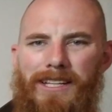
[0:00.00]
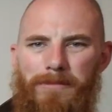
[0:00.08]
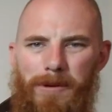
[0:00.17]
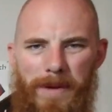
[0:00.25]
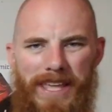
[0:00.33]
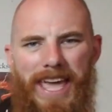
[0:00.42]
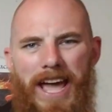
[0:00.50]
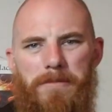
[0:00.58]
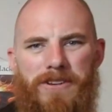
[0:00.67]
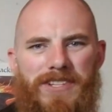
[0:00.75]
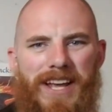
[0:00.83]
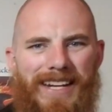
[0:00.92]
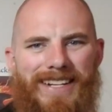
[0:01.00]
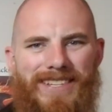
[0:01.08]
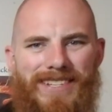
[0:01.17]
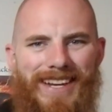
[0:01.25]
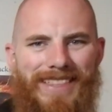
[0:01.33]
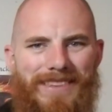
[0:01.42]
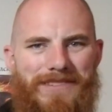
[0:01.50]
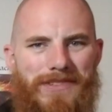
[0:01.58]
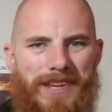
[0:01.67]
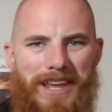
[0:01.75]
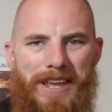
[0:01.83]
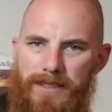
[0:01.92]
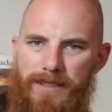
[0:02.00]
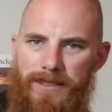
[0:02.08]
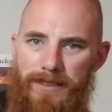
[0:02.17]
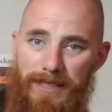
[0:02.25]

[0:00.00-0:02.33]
but my camera's kind of stayed the same.